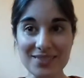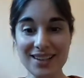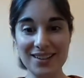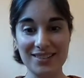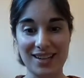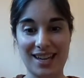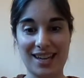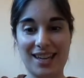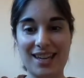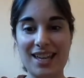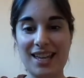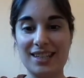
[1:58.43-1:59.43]
All right,
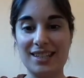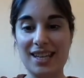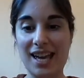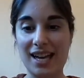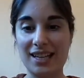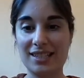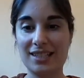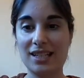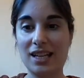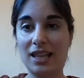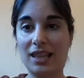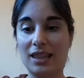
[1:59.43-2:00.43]
next,
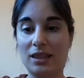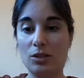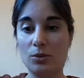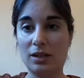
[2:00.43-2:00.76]
you